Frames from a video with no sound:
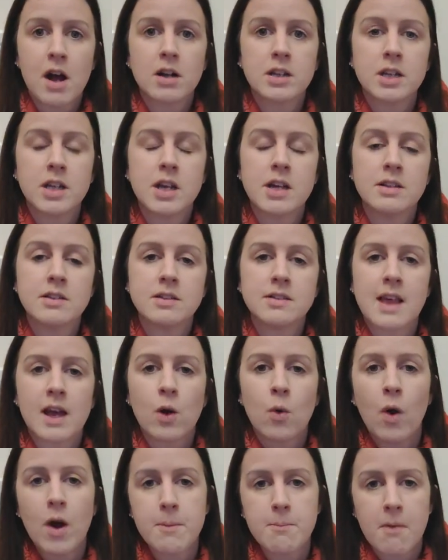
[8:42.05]
onions.
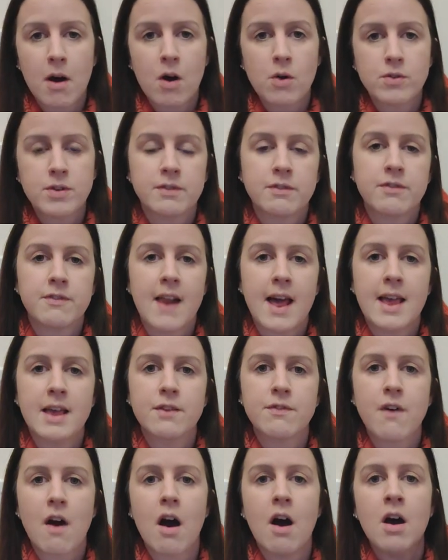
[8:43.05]
They're quite mild in
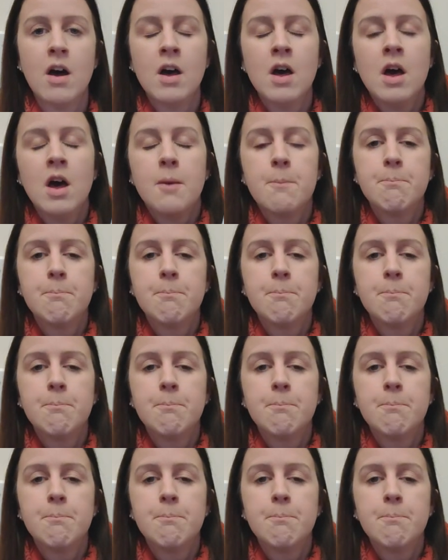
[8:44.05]
flavour,